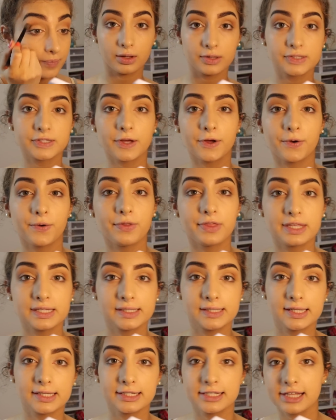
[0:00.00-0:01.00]
So
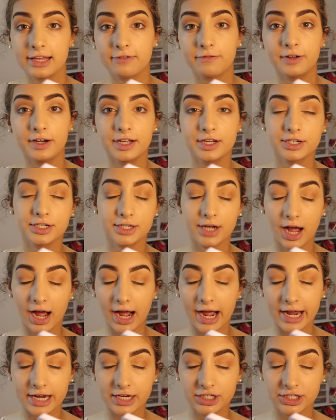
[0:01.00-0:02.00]
this is the finished
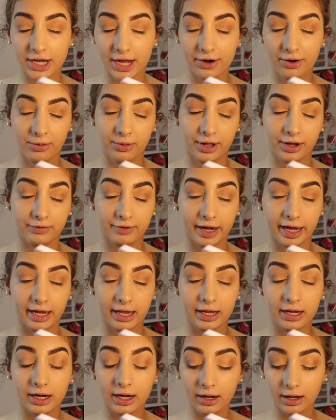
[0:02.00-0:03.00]
eyeshadow look right
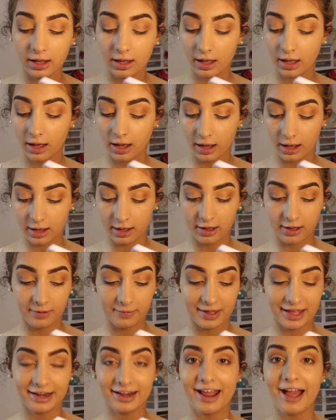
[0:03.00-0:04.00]
here.
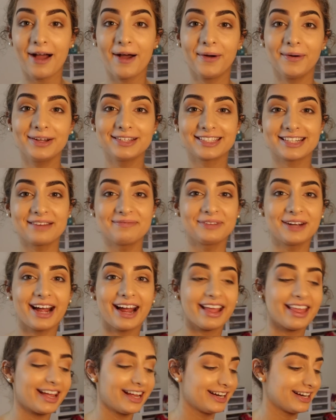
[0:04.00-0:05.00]
And now it's time for
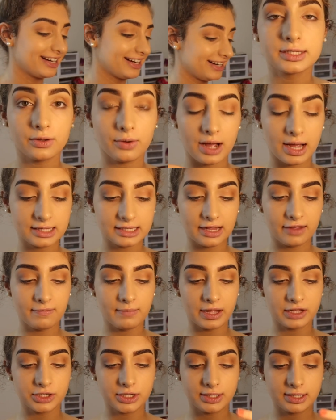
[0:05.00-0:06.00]
eyeliner. So as I've
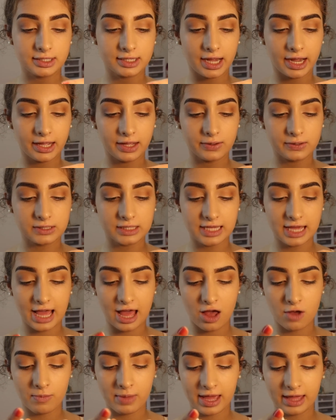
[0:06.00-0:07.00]
mentioned, I use the
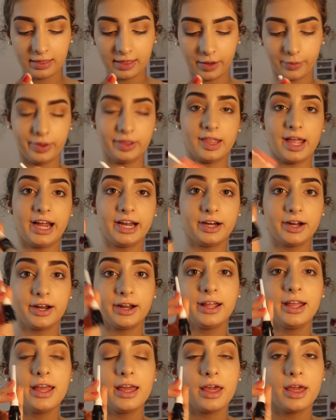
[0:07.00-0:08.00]
Almay liquid
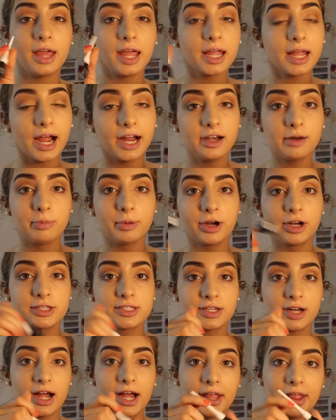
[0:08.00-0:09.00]
liner. It kind of
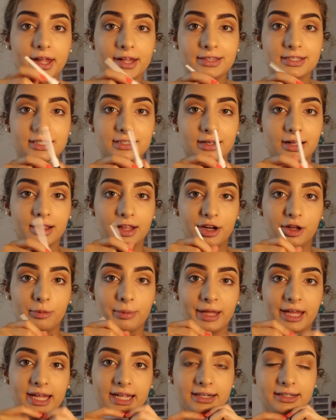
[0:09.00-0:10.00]
burns your eyelids a little
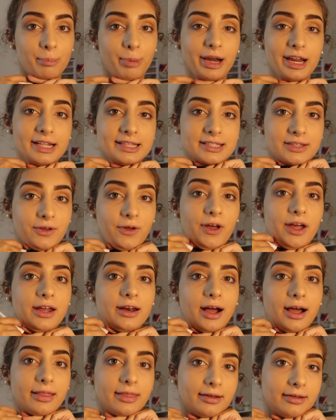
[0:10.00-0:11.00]
bit, but it's good
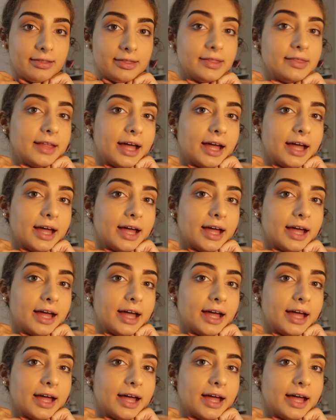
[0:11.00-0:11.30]
other than